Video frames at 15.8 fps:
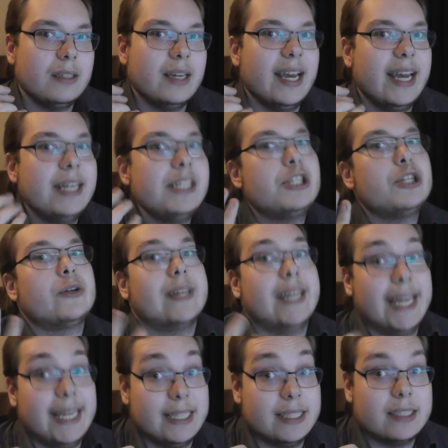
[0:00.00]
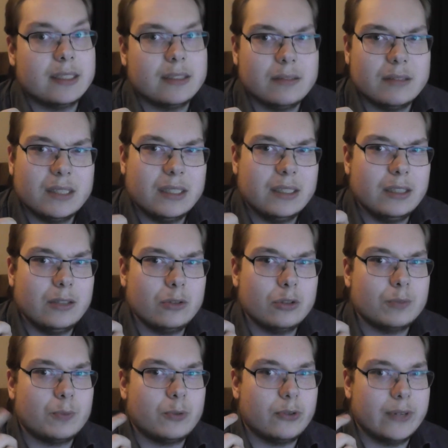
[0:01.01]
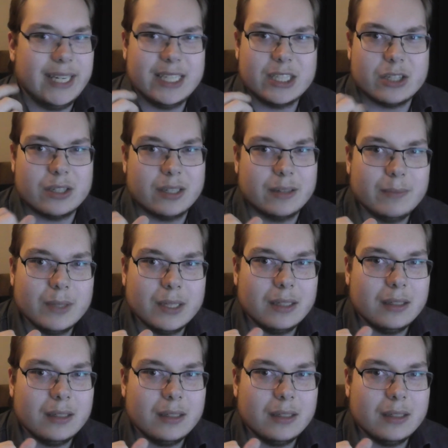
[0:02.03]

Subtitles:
educate, don't preach on them.